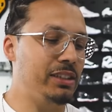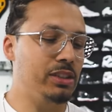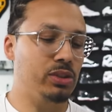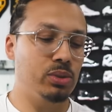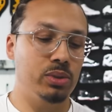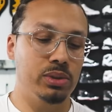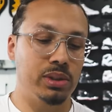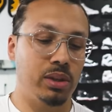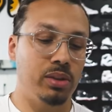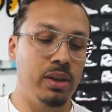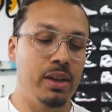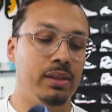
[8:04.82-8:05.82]
to the school.
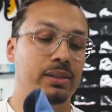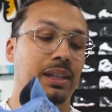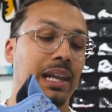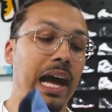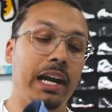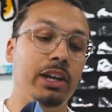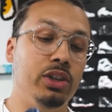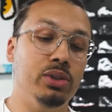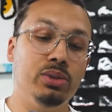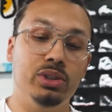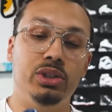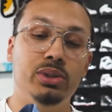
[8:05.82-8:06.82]
So there's a lot of
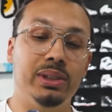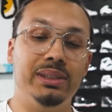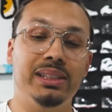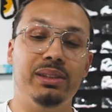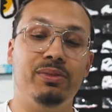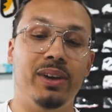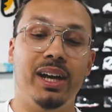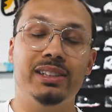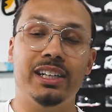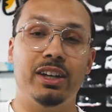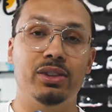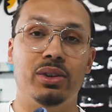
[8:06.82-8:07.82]
huge UNC
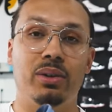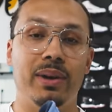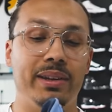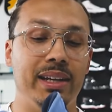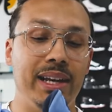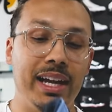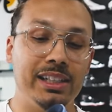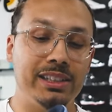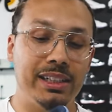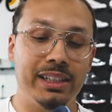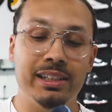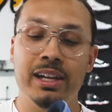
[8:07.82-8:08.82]
fans out there around the
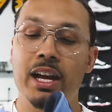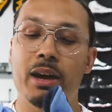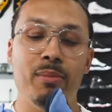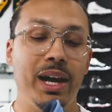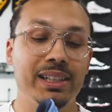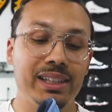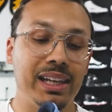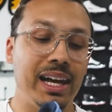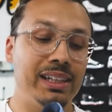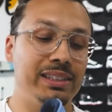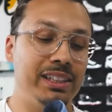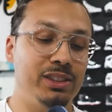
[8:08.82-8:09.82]
nation. It makes a
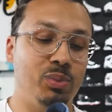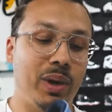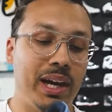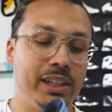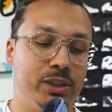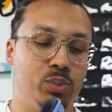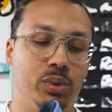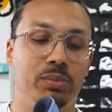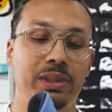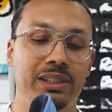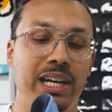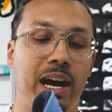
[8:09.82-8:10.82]
lot of sense why this would
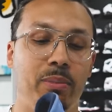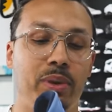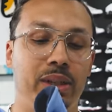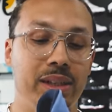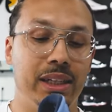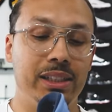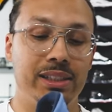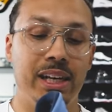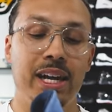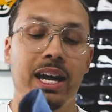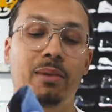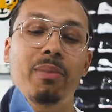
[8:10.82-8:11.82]
be top on the list.
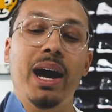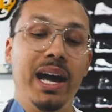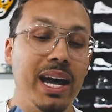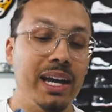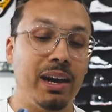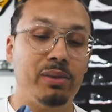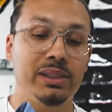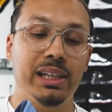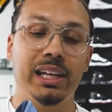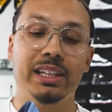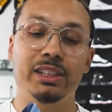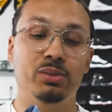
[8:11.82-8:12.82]
In my head, I was
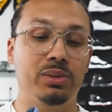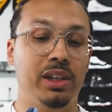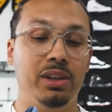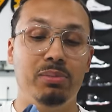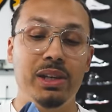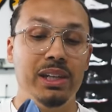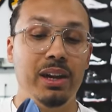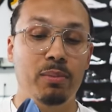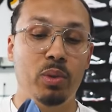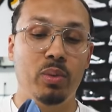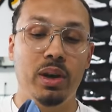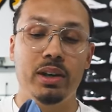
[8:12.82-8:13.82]
thinking this was going to be
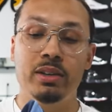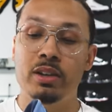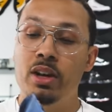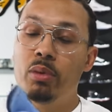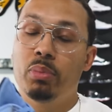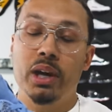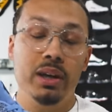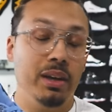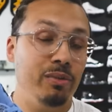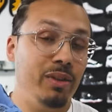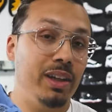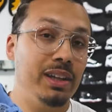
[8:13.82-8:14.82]
number 1, but
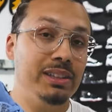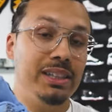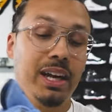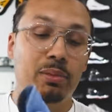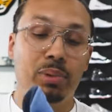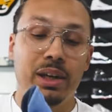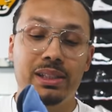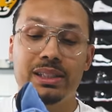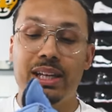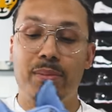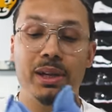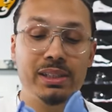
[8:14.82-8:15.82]
it fell in second place,
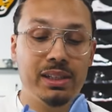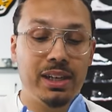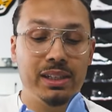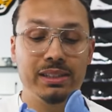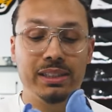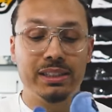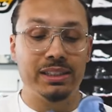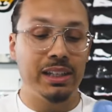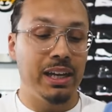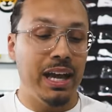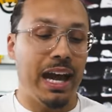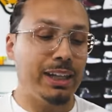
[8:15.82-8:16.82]
and that makes a lot of sense.
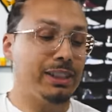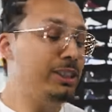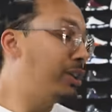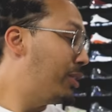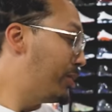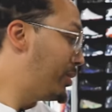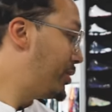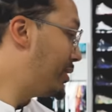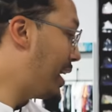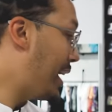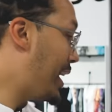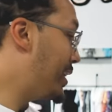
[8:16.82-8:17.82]
Actually, no,
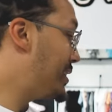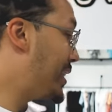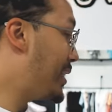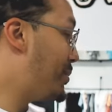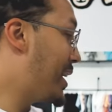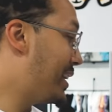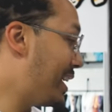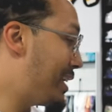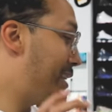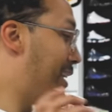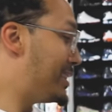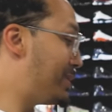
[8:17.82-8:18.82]
I take that back.
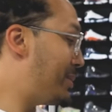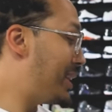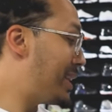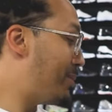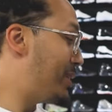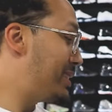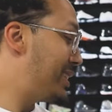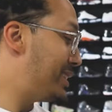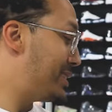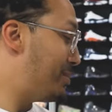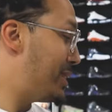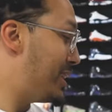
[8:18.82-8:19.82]
That doesn't make that much
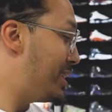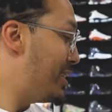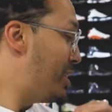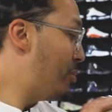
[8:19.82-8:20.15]
sense to me,